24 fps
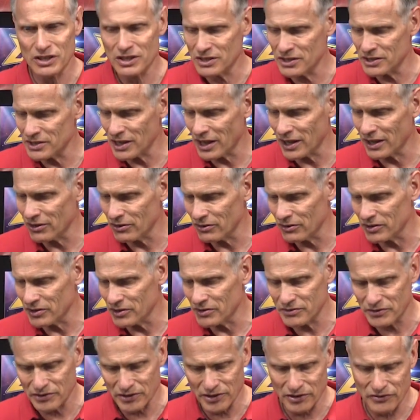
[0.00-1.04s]
is, I don't, it,
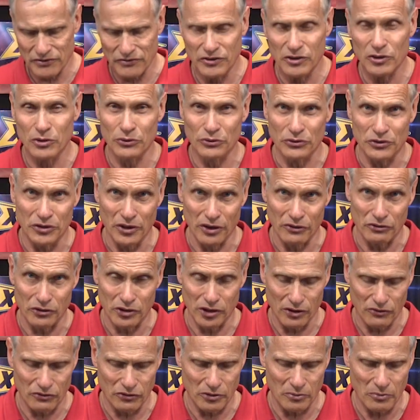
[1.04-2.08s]
it feels
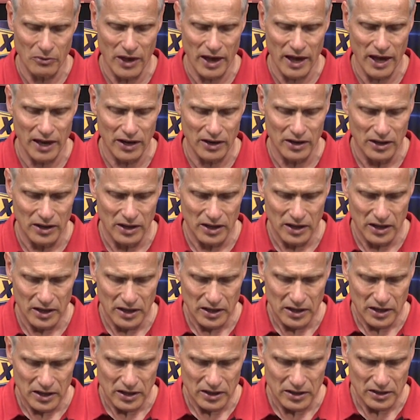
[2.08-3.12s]
different from that.
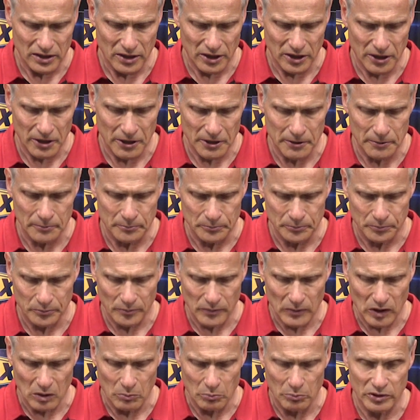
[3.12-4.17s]
Um,
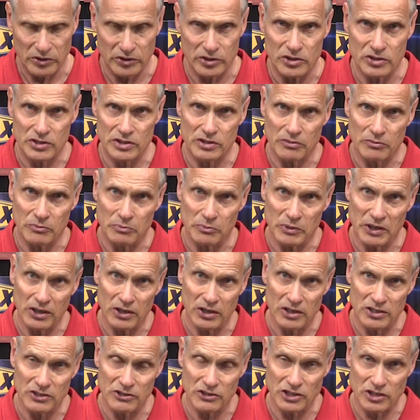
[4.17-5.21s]
but this,
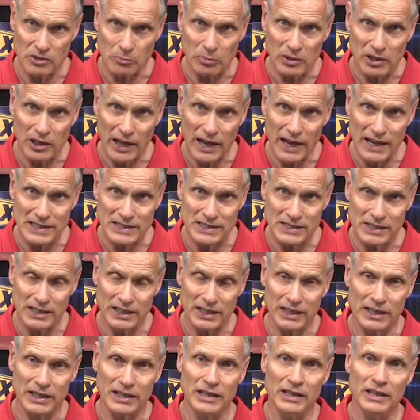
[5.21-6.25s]
because it's a
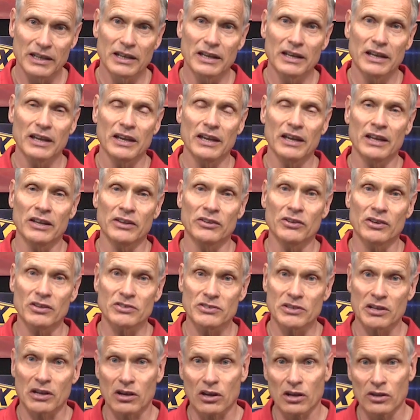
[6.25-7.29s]
plastic, it
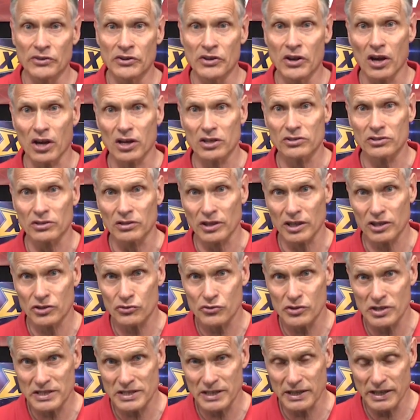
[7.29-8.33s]
doesn't conduct
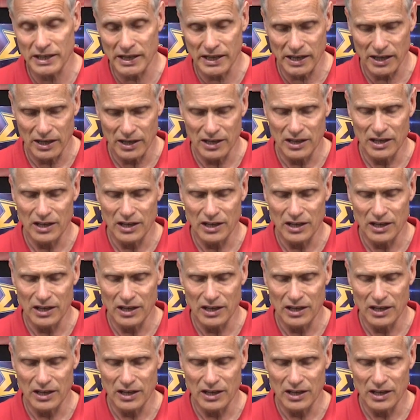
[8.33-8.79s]
electricity,